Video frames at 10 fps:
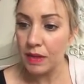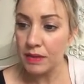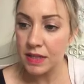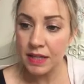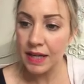
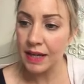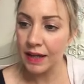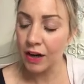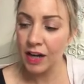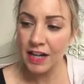So
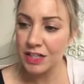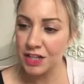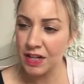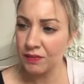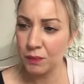yeah, I
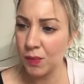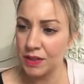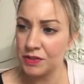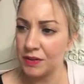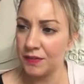actually even
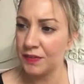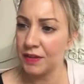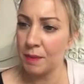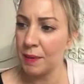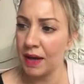wonder if
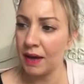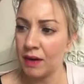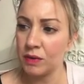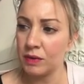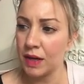
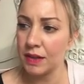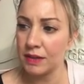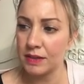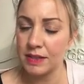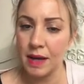somehow like
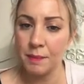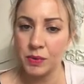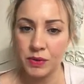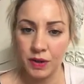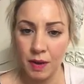the
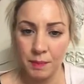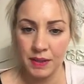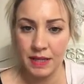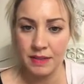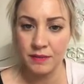tampon
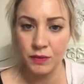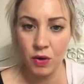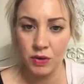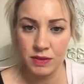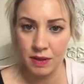companies have
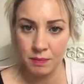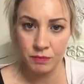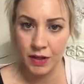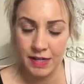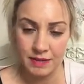got some
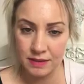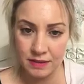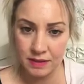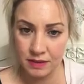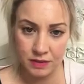reason
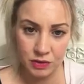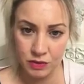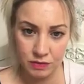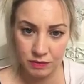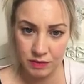to,
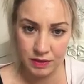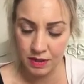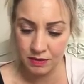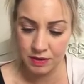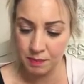
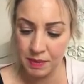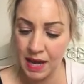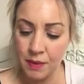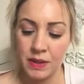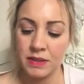some
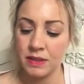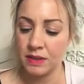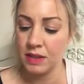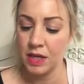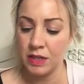power
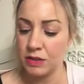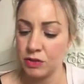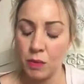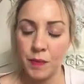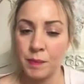to
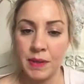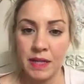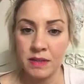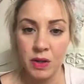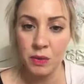stop them
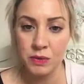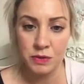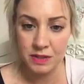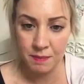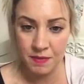being sold
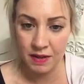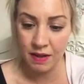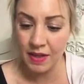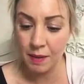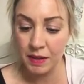or something
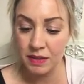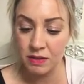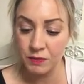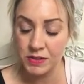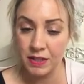like that, because
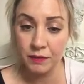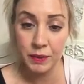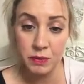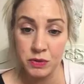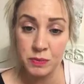obviously if
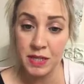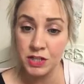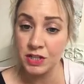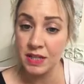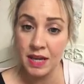we all
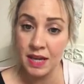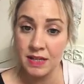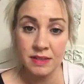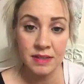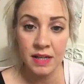switch to
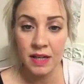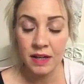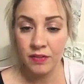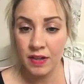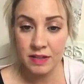these,
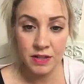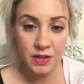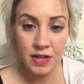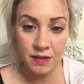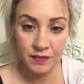there's
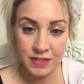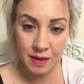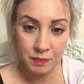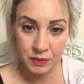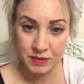no need for
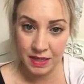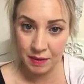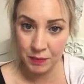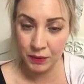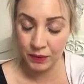tampons
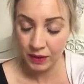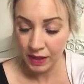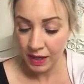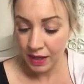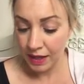anymore.
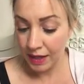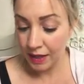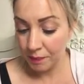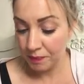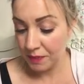
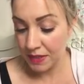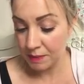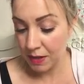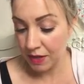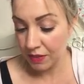That's
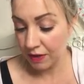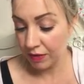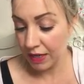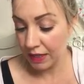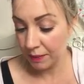my
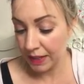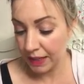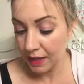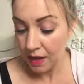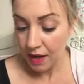theory
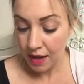anyway.